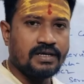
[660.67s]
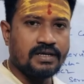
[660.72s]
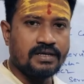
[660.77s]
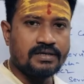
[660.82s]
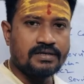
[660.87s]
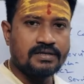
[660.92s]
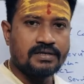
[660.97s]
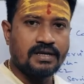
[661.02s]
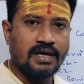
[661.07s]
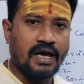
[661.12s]

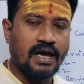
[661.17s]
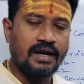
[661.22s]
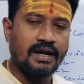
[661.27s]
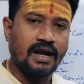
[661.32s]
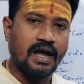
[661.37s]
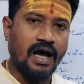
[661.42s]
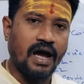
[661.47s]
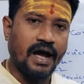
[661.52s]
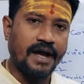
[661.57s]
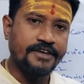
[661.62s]
is an
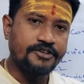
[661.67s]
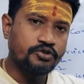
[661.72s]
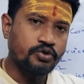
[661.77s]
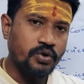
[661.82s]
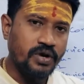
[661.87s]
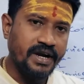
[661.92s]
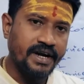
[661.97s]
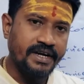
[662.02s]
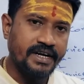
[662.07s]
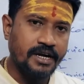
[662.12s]

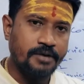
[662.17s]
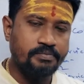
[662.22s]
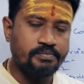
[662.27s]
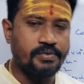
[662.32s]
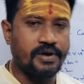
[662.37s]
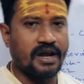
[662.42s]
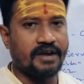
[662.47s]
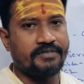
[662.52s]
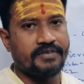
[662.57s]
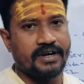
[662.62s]
isolated
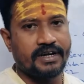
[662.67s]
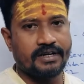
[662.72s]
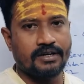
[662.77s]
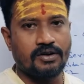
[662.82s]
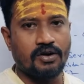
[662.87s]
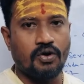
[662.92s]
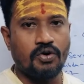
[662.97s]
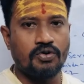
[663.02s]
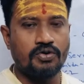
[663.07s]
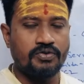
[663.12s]
private
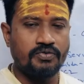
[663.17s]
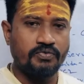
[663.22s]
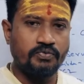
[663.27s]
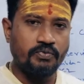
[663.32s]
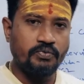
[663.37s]
cloud